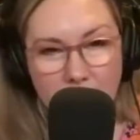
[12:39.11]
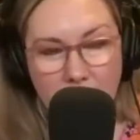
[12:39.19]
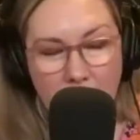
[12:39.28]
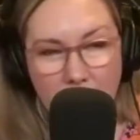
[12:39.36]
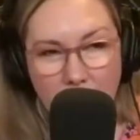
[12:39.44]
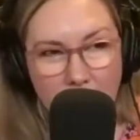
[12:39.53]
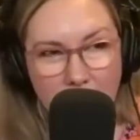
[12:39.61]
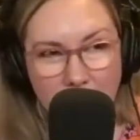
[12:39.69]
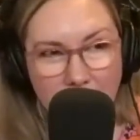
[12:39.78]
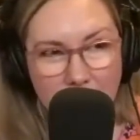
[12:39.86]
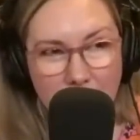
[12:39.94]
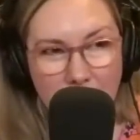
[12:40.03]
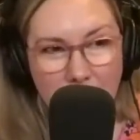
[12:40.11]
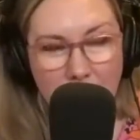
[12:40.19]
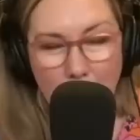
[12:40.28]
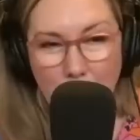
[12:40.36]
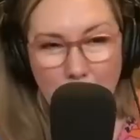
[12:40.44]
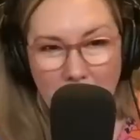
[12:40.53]
I don't know, a
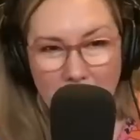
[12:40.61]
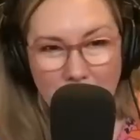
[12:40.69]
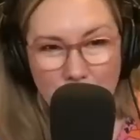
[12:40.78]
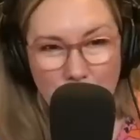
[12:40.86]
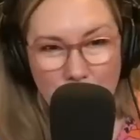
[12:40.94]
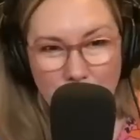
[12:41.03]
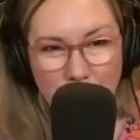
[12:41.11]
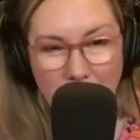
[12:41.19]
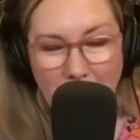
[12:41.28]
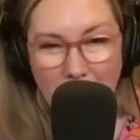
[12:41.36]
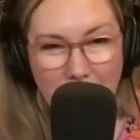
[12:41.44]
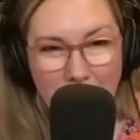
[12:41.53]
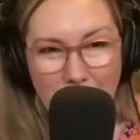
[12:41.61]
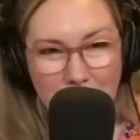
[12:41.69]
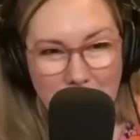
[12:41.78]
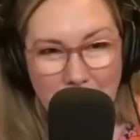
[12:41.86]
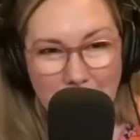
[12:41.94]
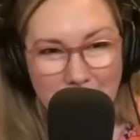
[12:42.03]
couple minutes, just rattling off
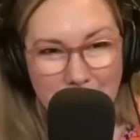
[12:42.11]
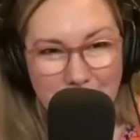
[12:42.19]
stuff.